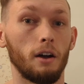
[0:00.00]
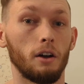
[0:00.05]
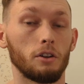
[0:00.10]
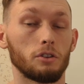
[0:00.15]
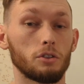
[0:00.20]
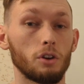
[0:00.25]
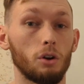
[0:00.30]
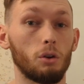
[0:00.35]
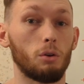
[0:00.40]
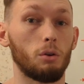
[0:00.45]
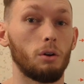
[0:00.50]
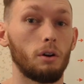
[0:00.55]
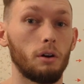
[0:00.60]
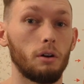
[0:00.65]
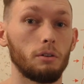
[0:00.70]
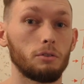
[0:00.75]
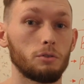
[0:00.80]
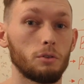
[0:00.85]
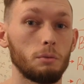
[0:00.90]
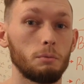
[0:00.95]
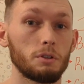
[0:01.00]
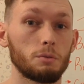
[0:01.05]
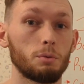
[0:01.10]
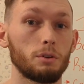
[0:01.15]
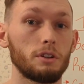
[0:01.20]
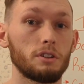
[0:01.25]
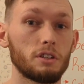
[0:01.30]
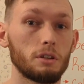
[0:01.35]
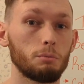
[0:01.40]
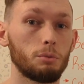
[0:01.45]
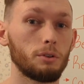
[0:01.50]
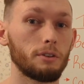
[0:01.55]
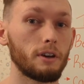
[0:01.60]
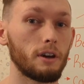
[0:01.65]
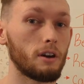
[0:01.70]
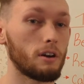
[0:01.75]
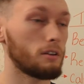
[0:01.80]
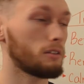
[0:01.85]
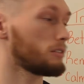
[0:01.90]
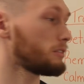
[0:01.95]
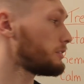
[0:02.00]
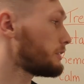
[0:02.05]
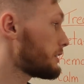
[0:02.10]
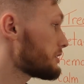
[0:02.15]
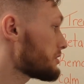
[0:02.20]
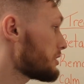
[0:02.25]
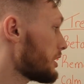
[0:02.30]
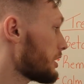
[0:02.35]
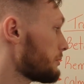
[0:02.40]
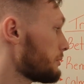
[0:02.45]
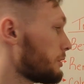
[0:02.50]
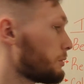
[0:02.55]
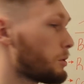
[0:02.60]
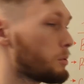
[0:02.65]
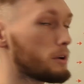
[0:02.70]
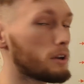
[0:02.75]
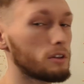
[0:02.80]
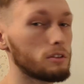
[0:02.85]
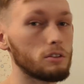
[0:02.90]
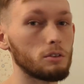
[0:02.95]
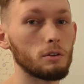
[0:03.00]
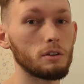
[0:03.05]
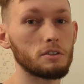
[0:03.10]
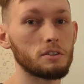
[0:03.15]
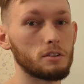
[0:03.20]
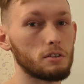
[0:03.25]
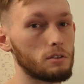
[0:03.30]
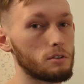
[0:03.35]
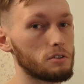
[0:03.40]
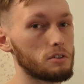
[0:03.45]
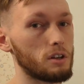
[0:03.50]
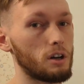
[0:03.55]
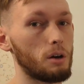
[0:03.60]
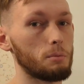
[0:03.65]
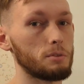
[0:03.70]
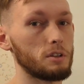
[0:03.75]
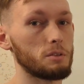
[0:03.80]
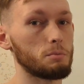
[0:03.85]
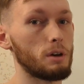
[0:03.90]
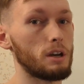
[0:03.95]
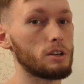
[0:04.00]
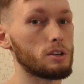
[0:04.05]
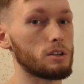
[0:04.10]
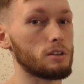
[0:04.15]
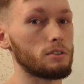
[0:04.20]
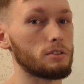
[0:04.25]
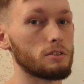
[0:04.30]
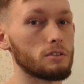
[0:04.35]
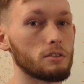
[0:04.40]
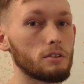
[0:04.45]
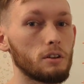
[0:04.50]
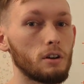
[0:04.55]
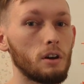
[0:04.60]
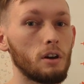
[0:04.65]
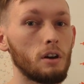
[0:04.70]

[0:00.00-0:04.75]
So, treatment's pretty simple there. Let's talk about what we can do as the nurse to help these patients.